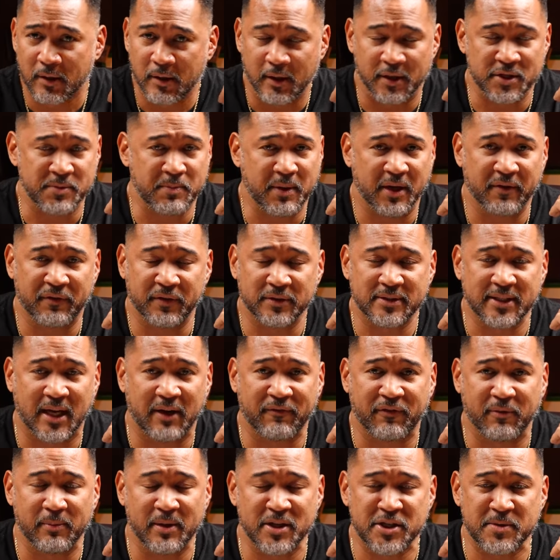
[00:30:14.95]
It's meaningful
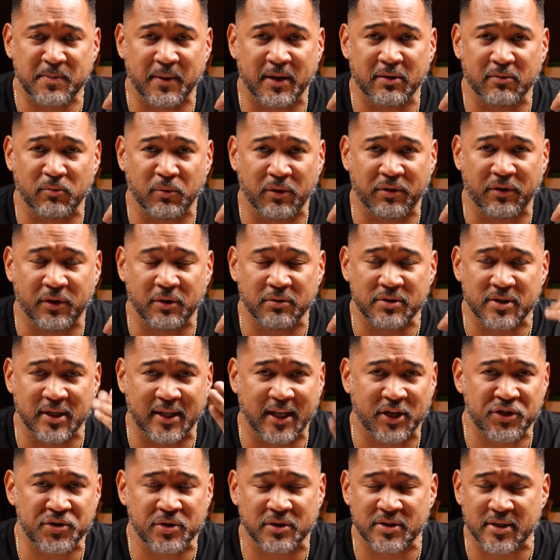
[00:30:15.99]
time for me spent with you to
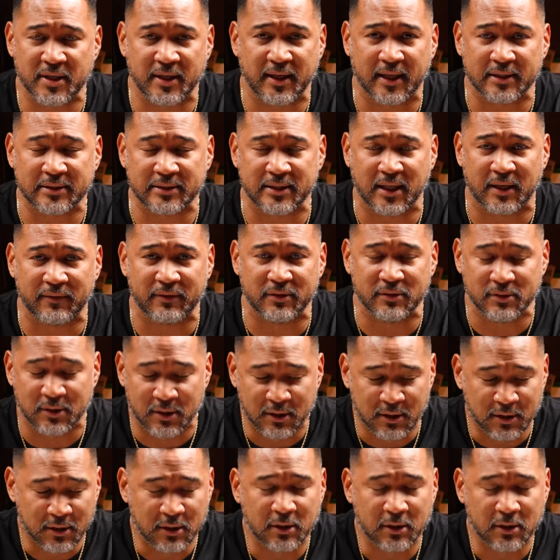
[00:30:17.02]
get you to the next level.